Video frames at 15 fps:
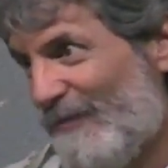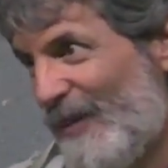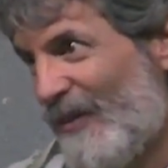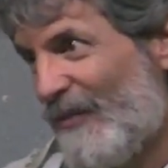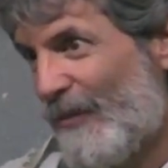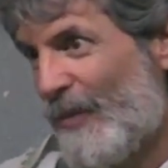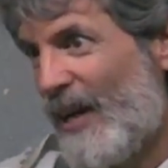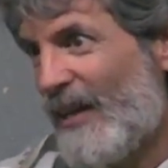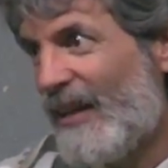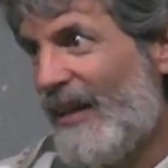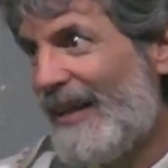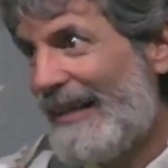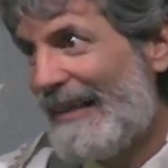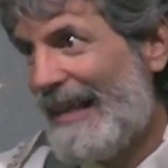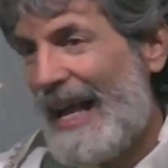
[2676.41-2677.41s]
me for my
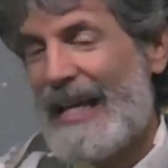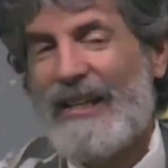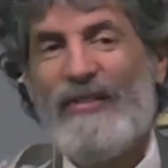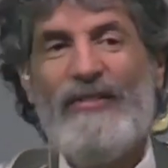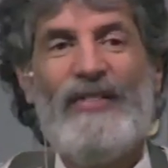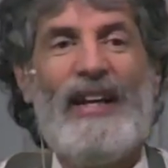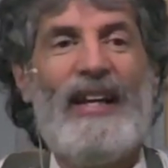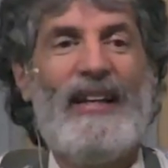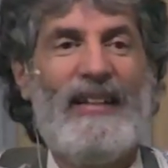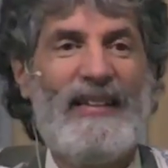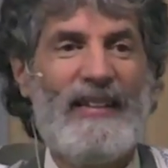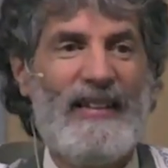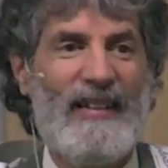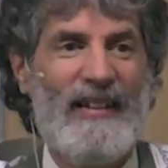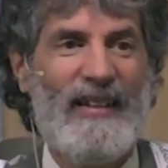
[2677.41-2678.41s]
lack of faith.
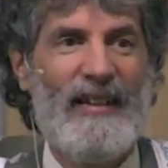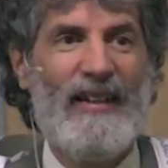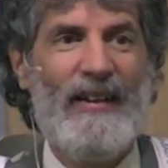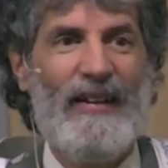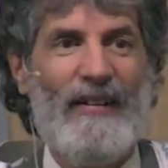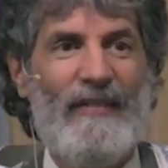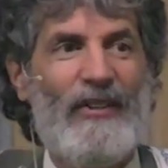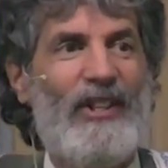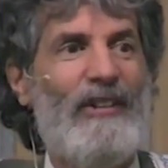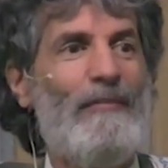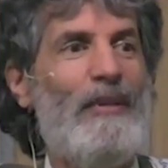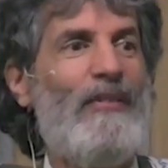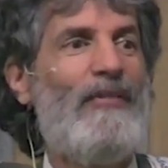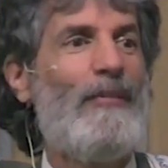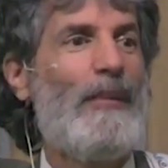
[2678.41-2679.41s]
Forgive
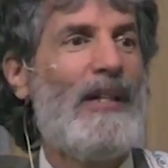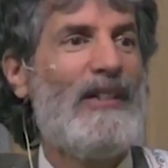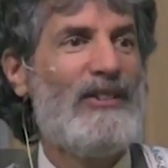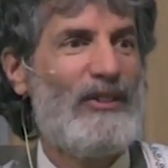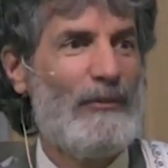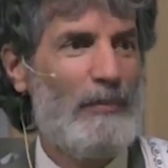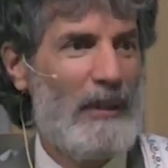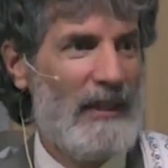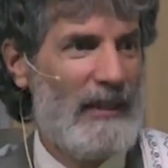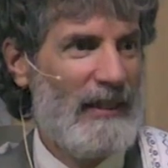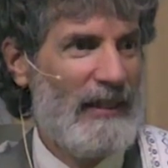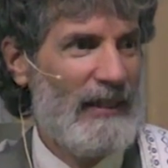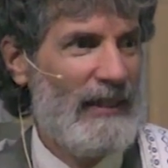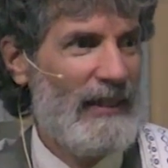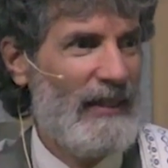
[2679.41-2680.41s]
me for my
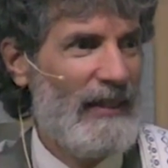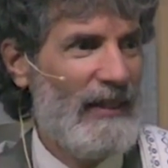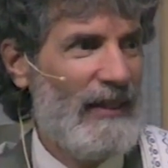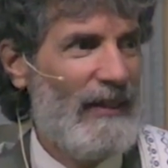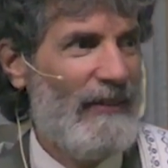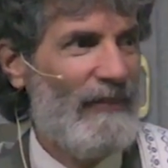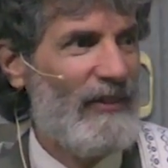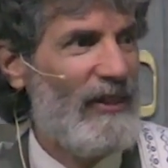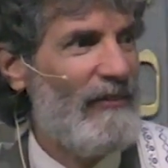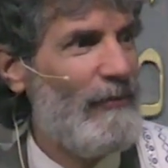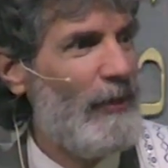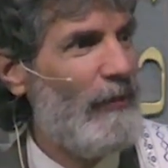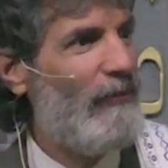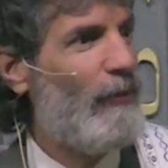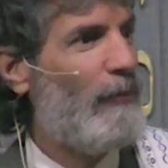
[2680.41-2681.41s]
stupidity. Forgive
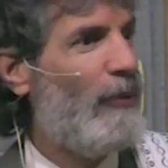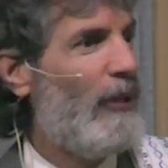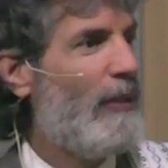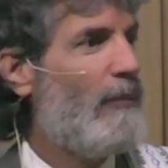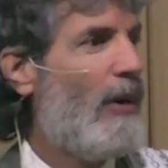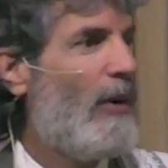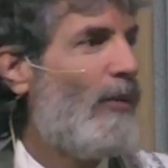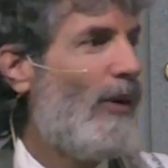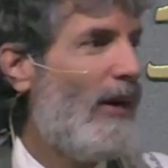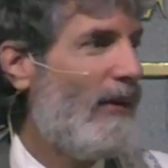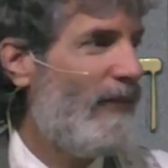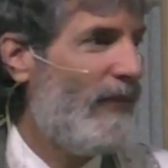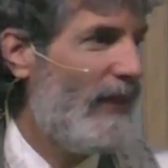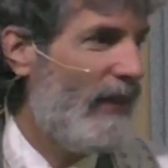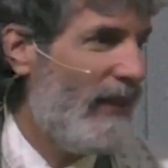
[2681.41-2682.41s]
me for putting my
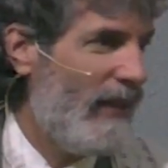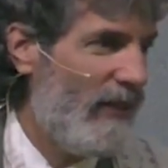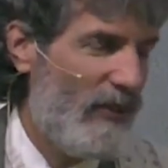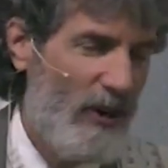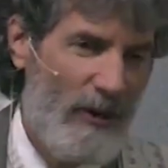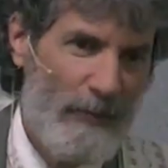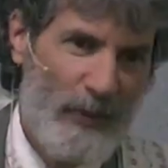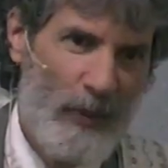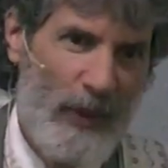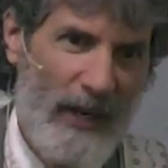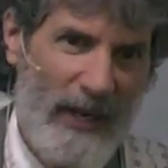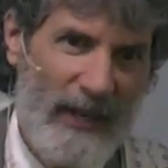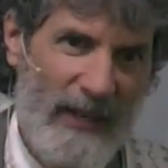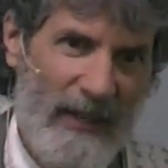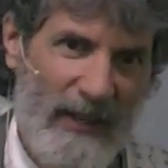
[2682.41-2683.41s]
wife in harm's
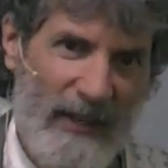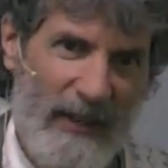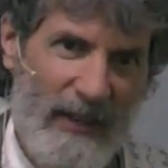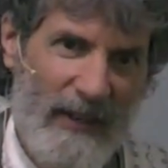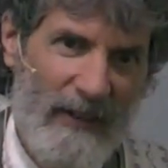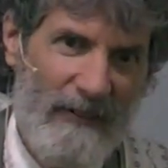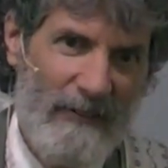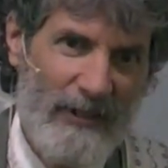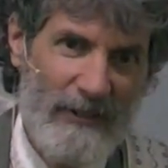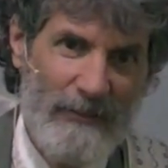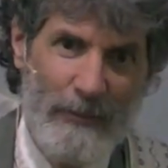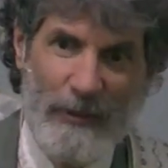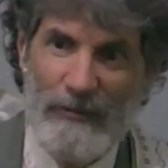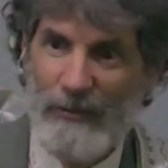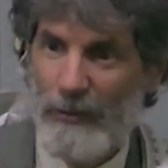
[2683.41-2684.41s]
way. Forgive
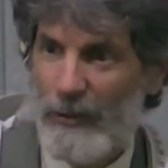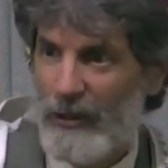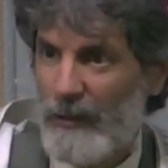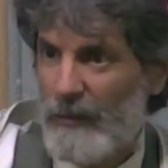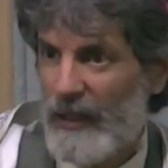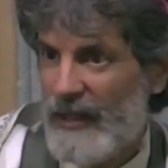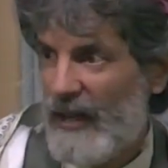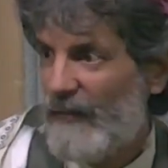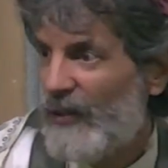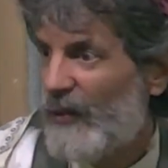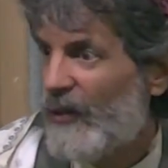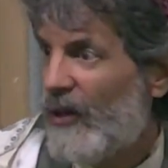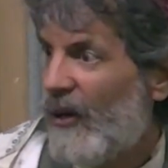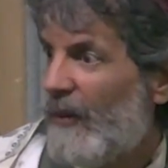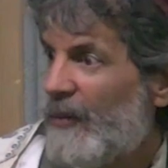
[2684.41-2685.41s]
me for putting my nephew
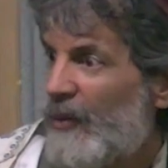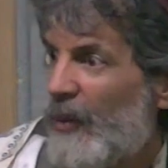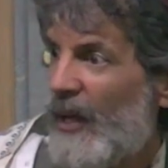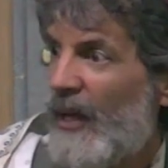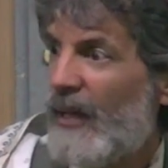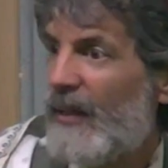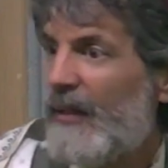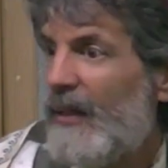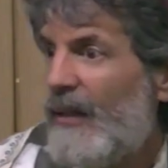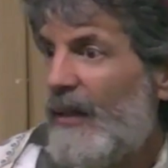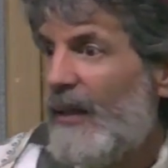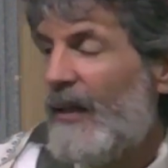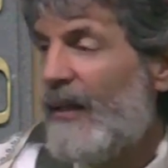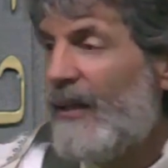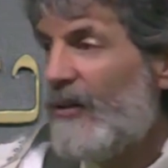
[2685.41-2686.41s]
in harm's way and,
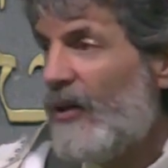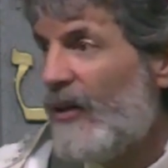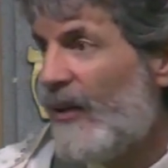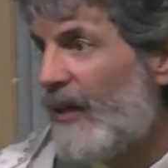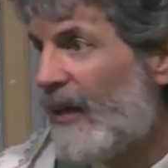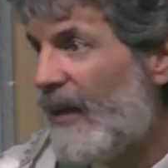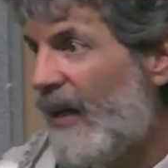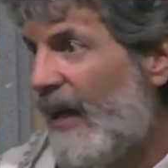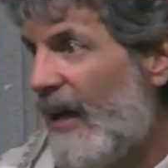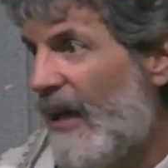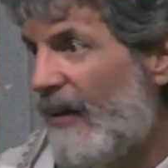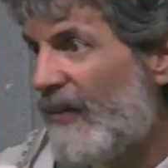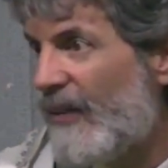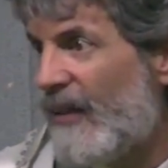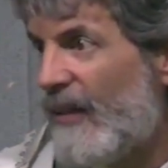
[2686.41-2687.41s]
and all that I
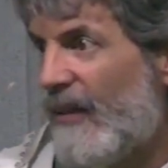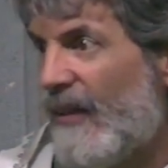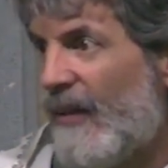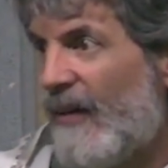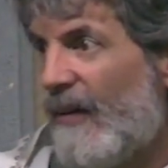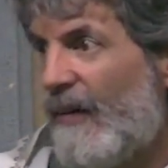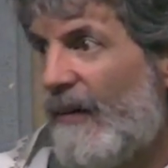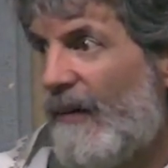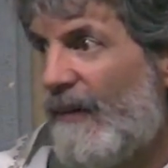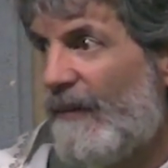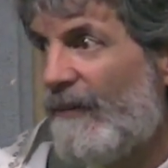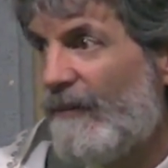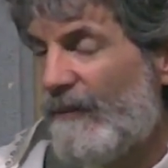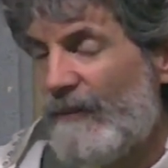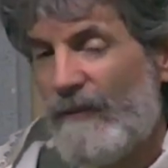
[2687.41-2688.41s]
have.
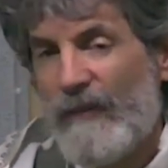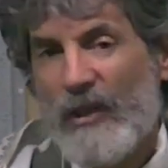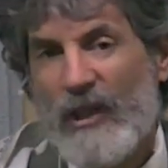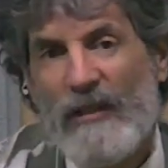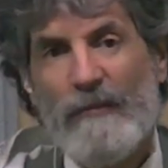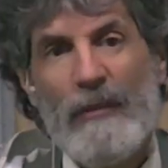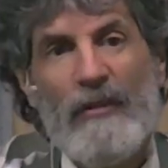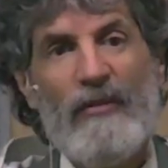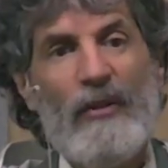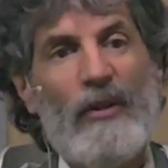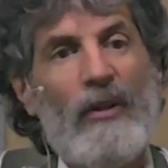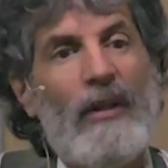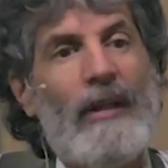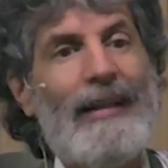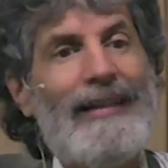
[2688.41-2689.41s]
Forgive me
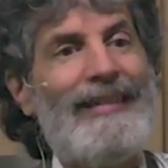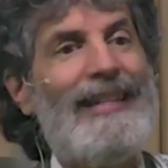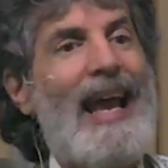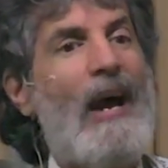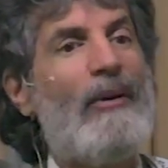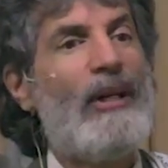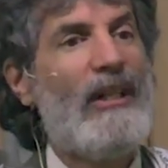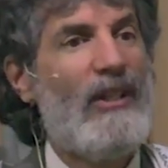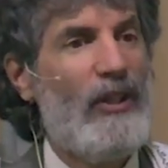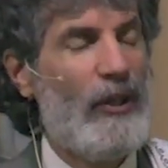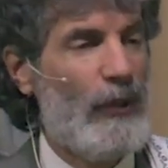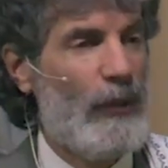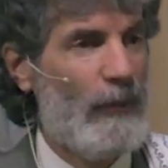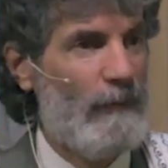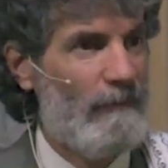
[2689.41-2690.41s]
for doubting
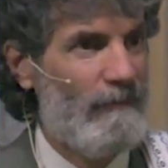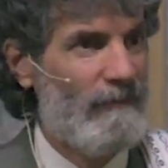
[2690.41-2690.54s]
you.